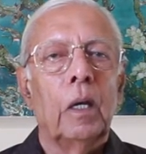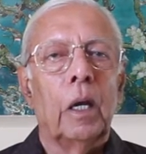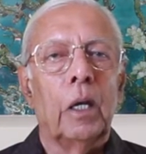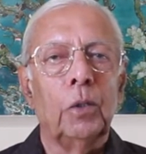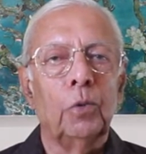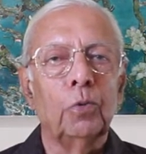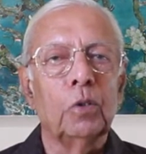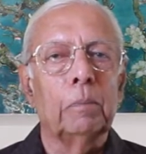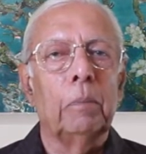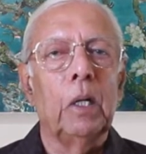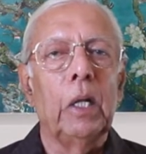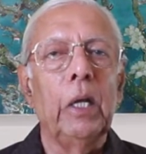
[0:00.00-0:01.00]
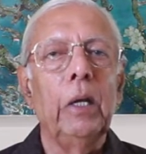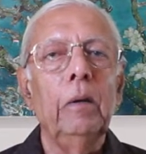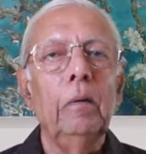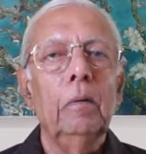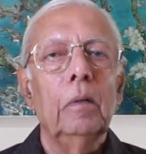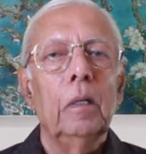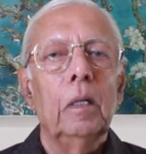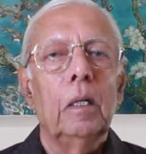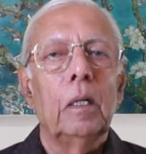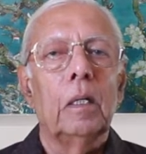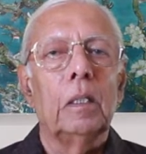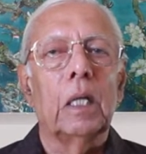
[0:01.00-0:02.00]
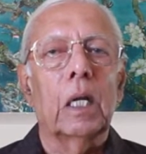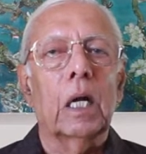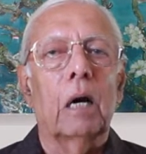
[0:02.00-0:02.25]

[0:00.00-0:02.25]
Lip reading: Hindus believe that